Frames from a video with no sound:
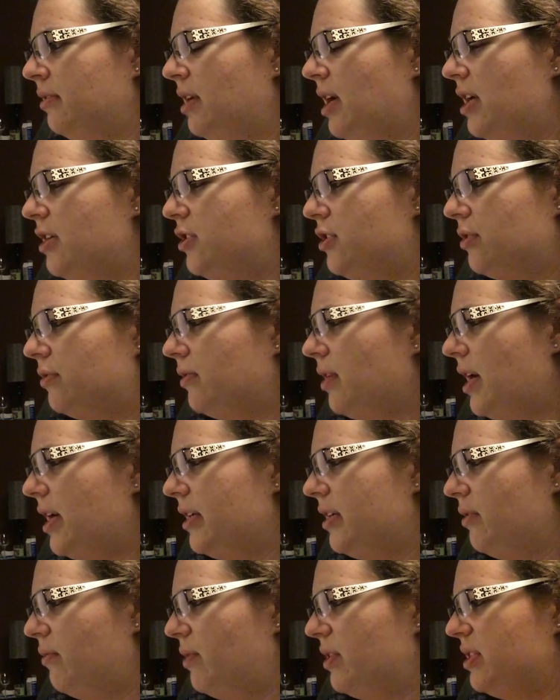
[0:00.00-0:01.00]
And you're right,
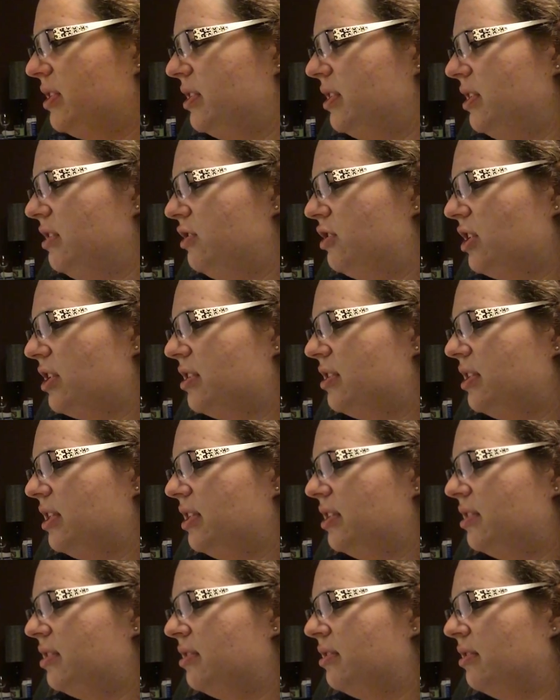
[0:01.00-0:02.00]
it was an
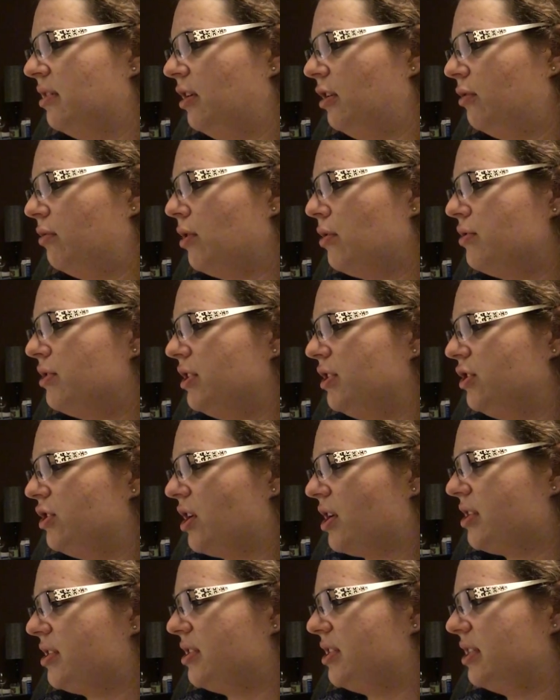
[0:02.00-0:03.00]
injustice, a gross
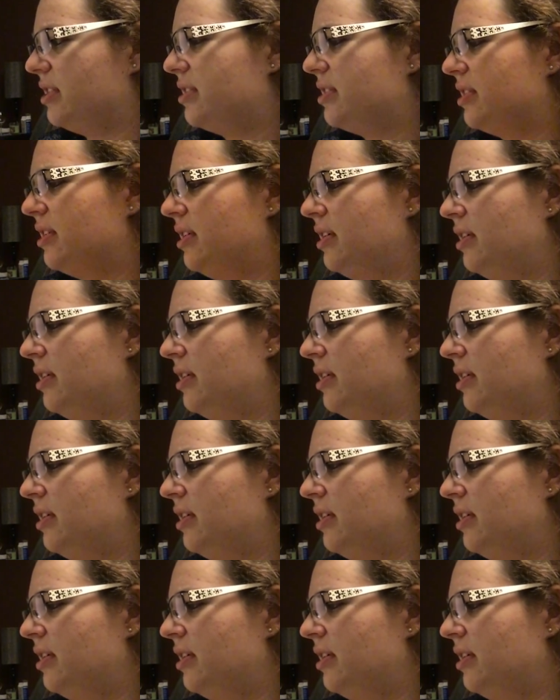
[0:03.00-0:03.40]
injustice.